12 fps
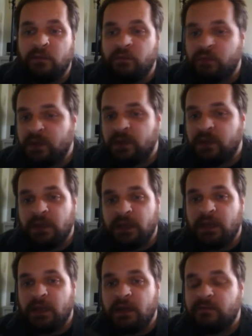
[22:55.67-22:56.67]
when
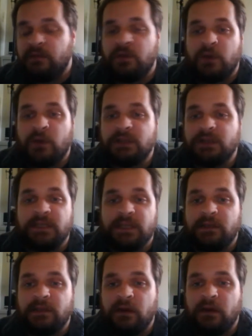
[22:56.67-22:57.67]
the floodwaters
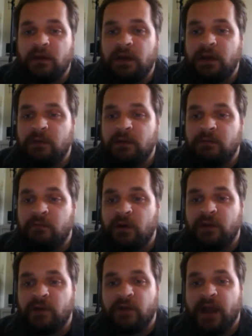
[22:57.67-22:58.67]
hit, our
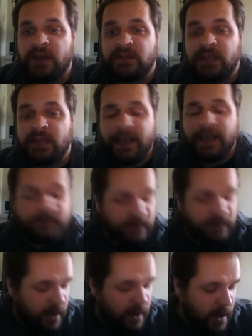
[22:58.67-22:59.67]
part of our house collapsed,
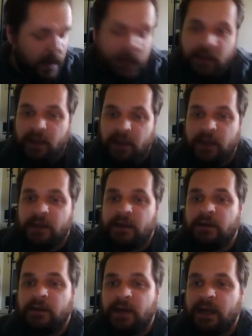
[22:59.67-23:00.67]

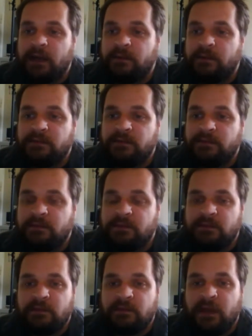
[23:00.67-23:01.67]
and
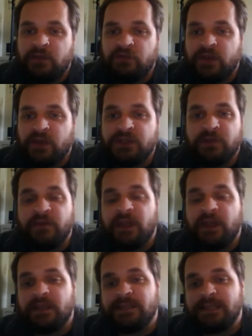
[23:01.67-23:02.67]
a dresser fell on his